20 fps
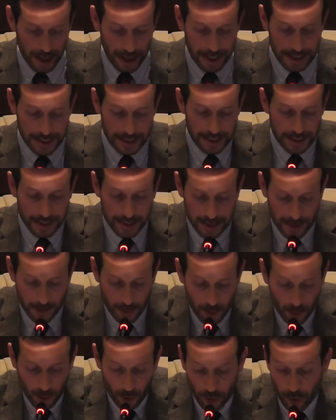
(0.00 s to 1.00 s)
As an
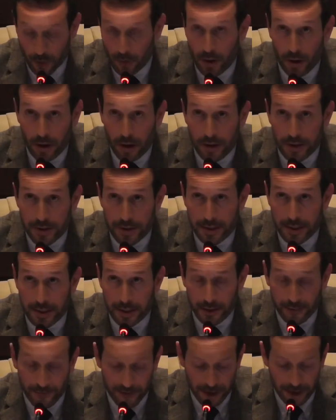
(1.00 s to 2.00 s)
example, a
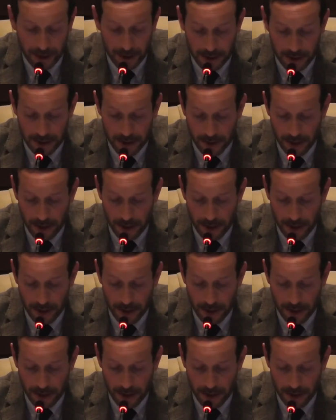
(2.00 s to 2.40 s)
significant